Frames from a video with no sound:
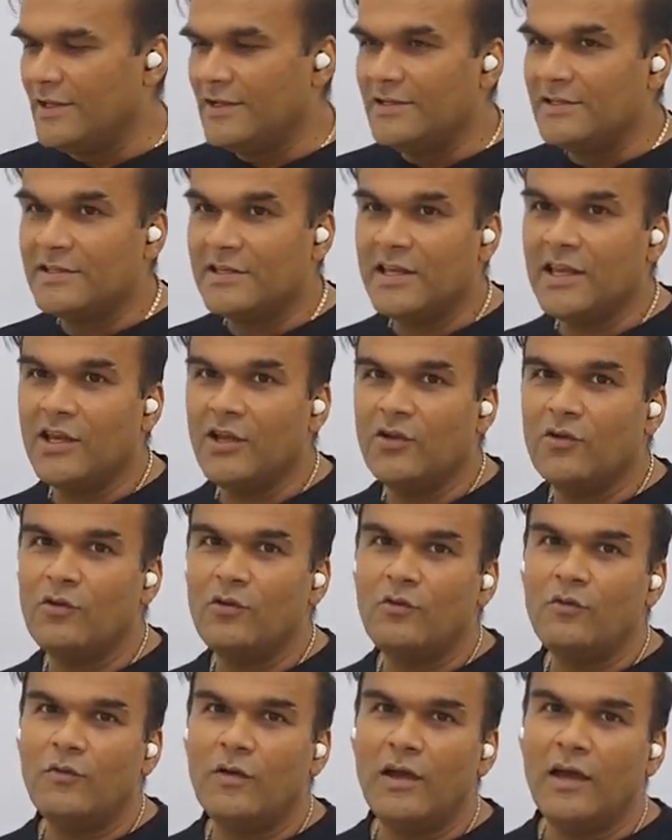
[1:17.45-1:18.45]
See,
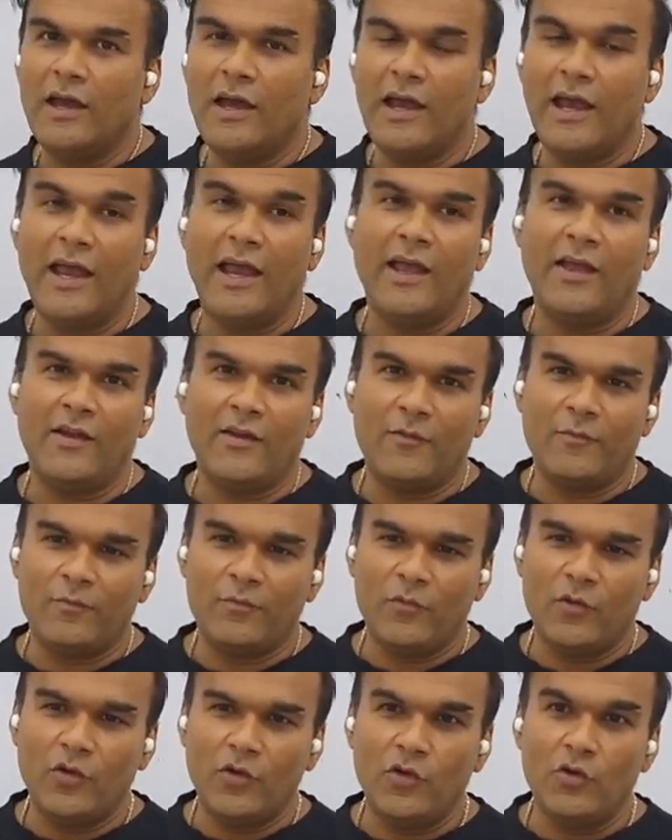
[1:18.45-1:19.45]
air.
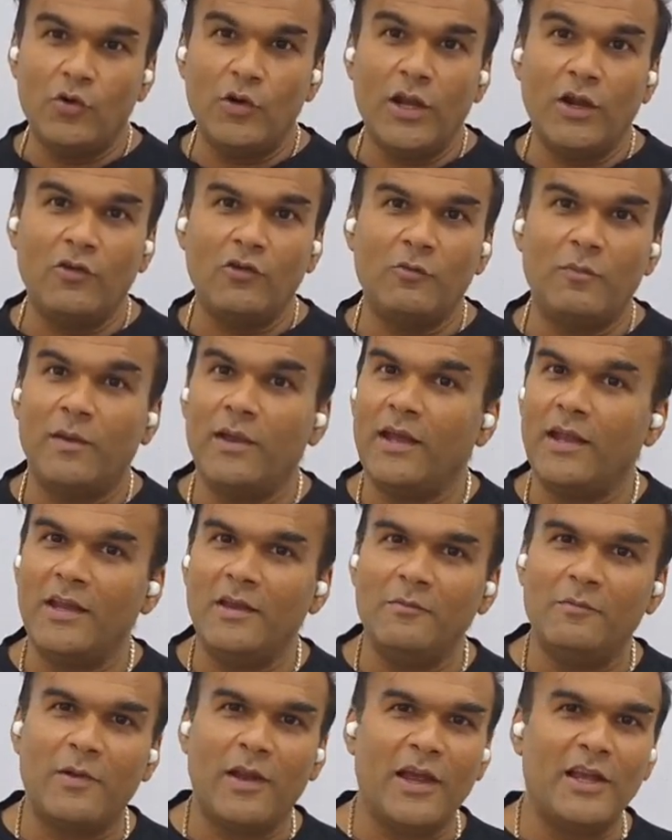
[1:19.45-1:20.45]
You don't have to pay any
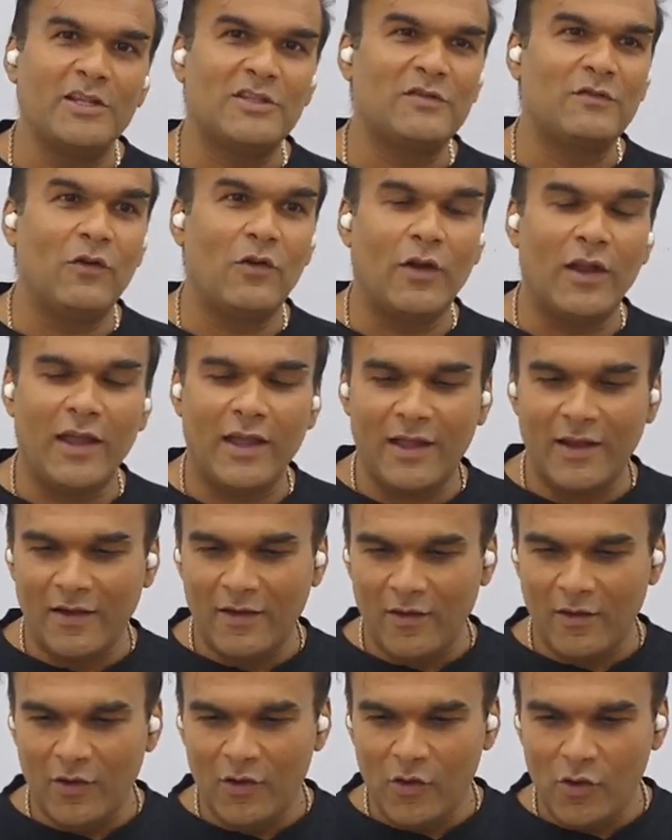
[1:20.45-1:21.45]
price for air.
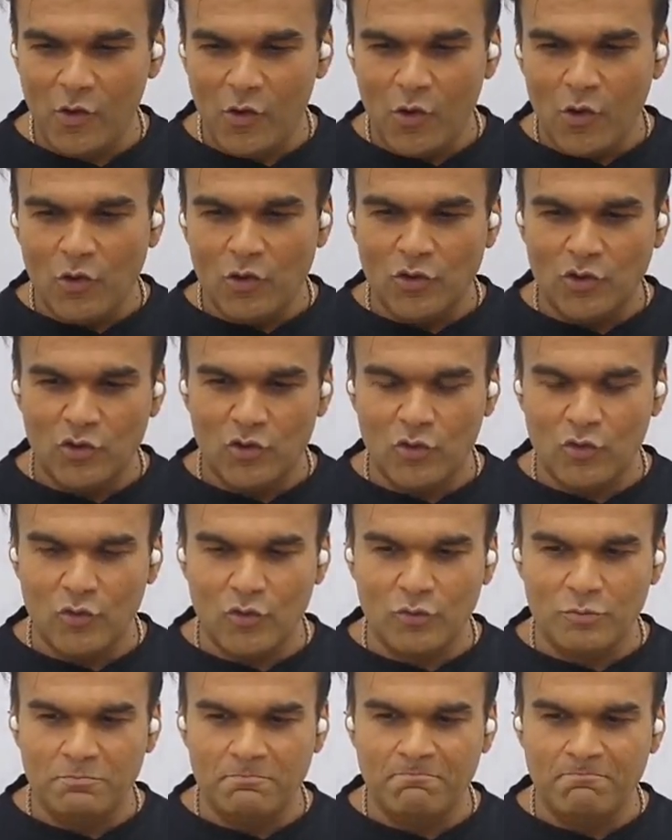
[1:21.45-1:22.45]

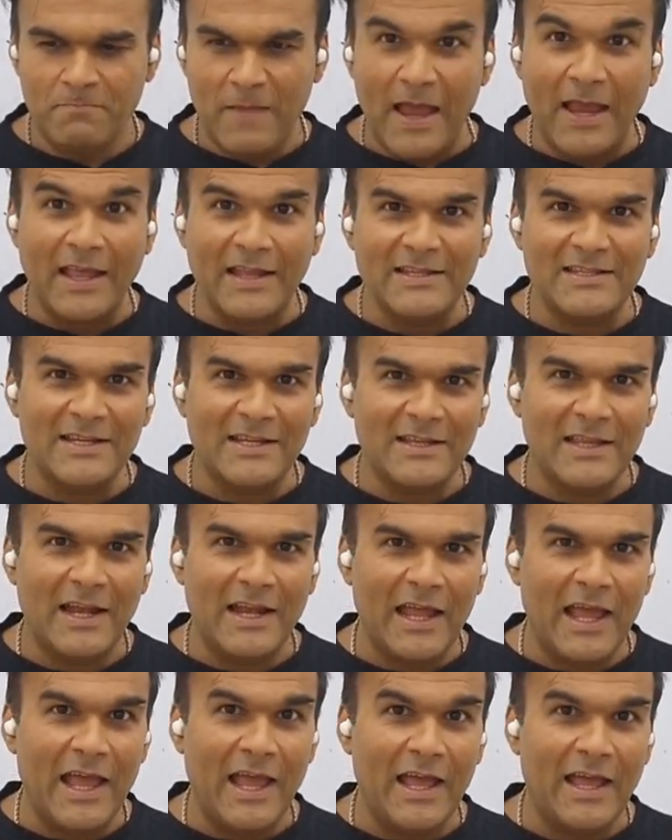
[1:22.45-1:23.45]
So I can say
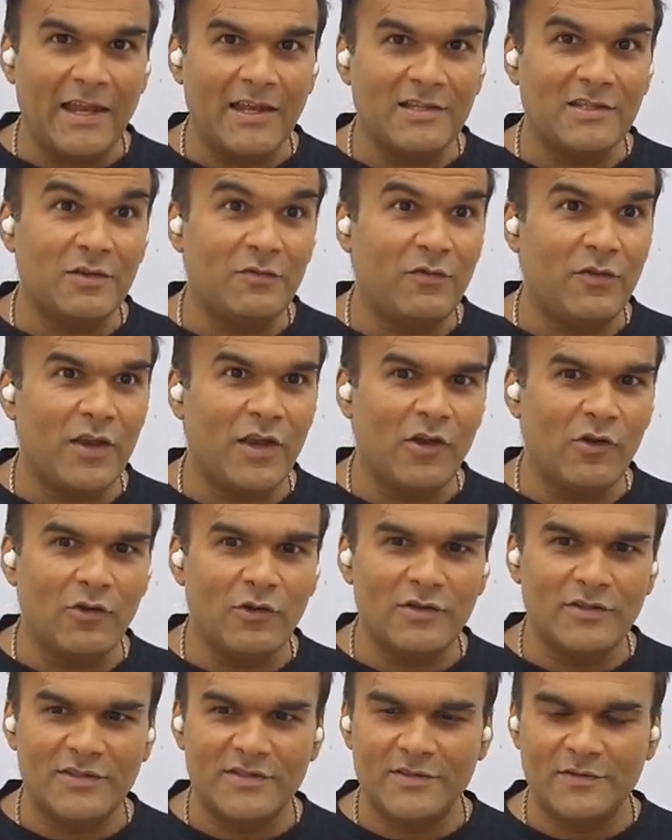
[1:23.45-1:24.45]
that air is a free
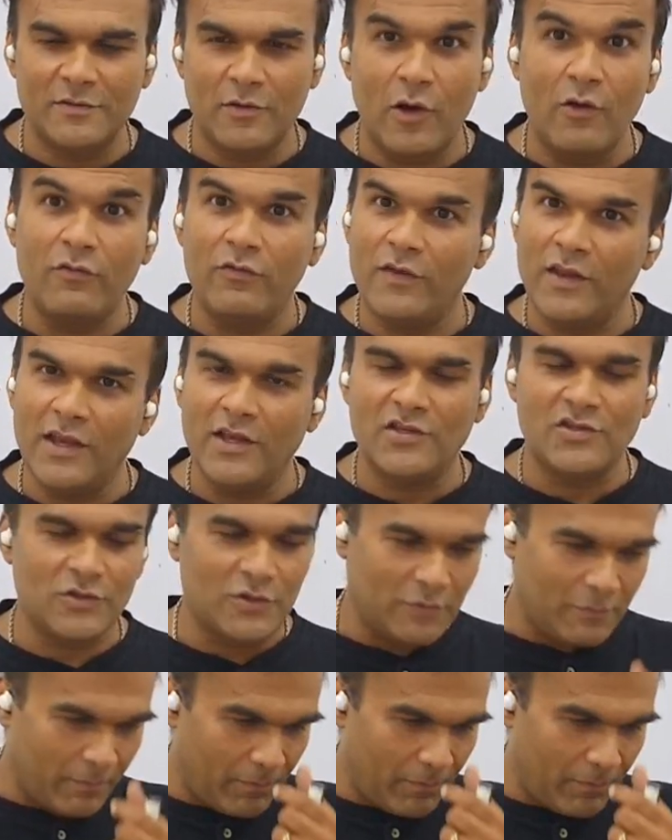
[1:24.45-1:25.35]
goods of nature.